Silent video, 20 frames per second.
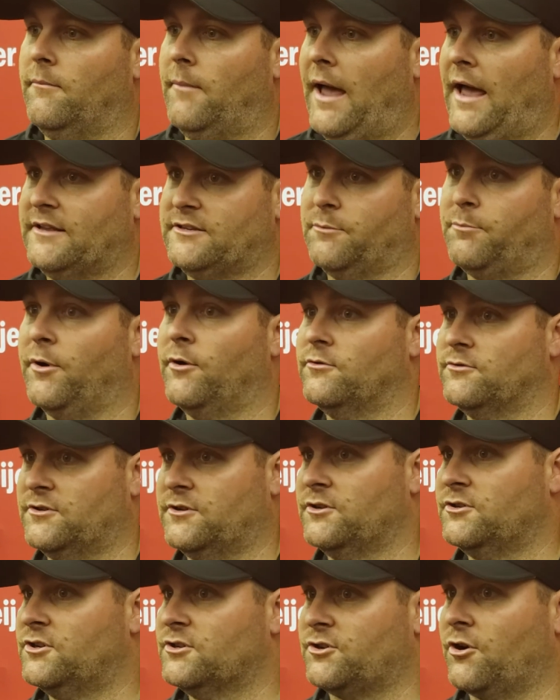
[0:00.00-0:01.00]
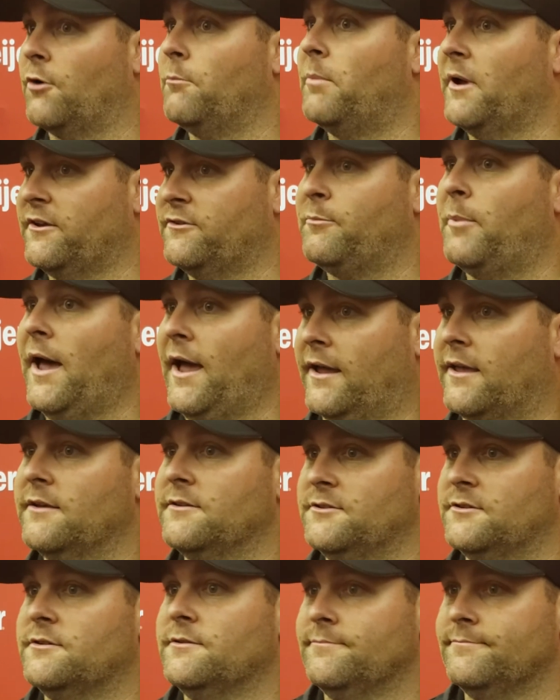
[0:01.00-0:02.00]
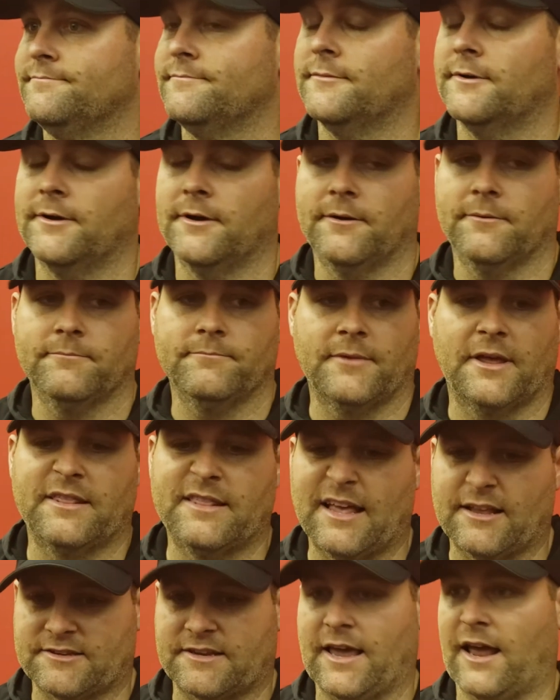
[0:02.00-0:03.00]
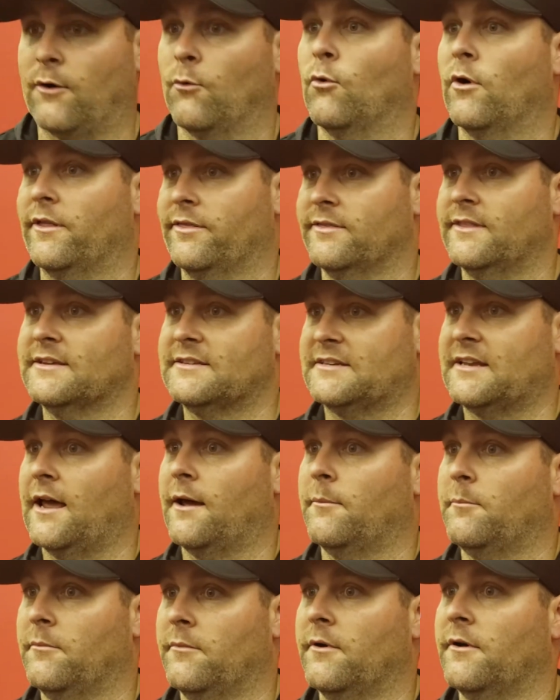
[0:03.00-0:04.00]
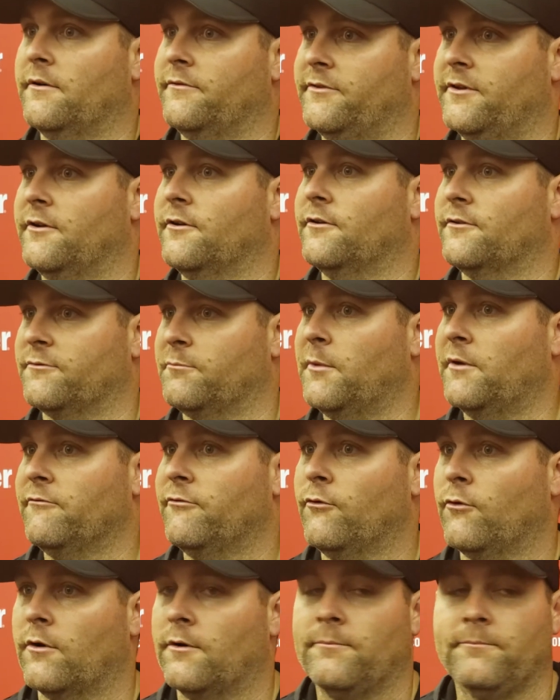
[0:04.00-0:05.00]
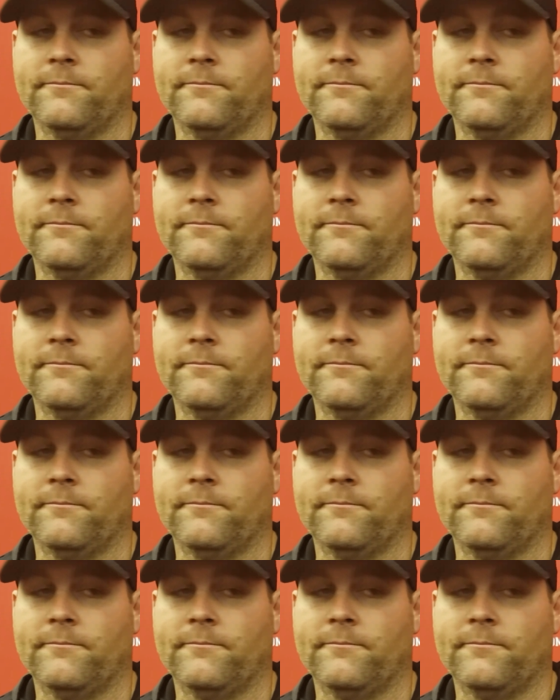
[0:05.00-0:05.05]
as opposed to just our base package. And that's kind of what this time of year is meant for.